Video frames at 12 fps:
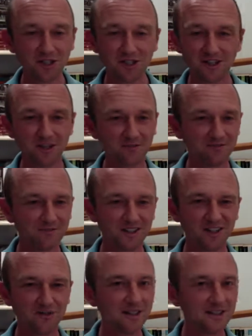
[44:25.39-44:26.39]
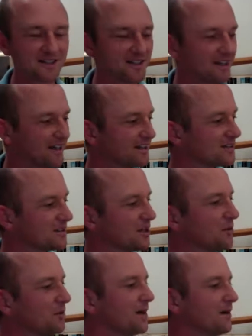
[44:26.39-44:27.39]
You can't really see it, so
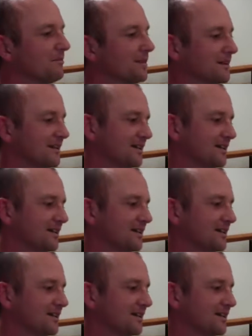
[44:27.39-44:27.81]
and